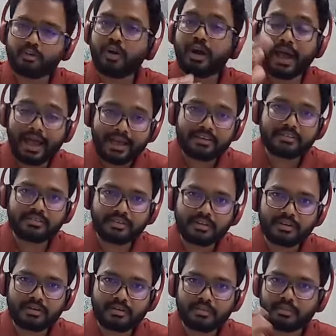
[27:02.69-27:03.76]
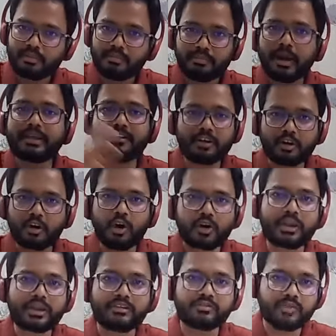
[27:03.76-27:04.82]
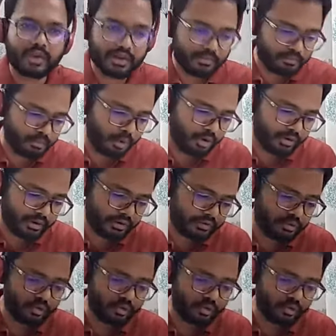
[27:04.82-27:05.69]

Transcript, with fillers: So as by the clock is very important.